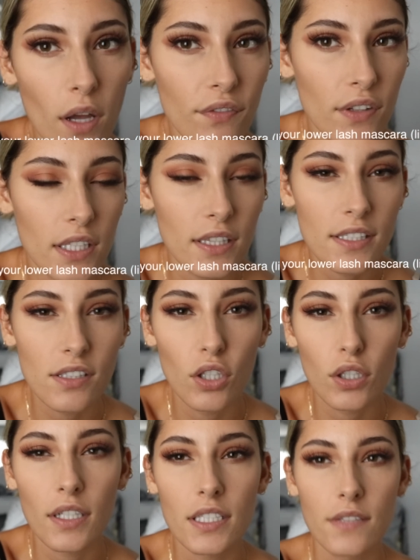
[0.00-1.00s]
I feel like this
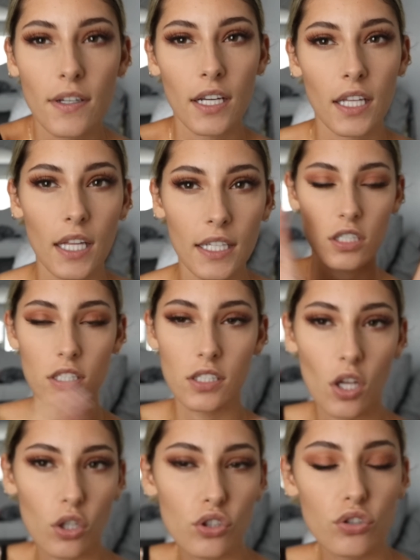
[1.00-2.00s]
look is very like
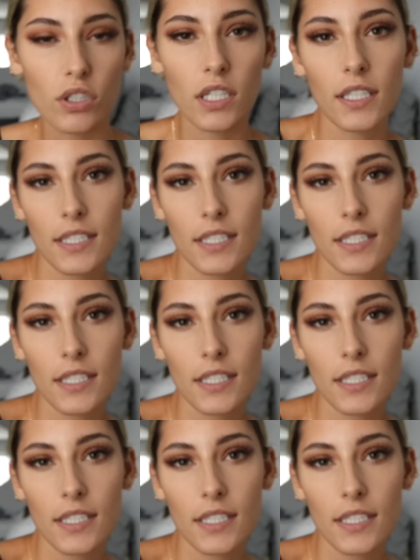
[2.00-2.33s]
sultry,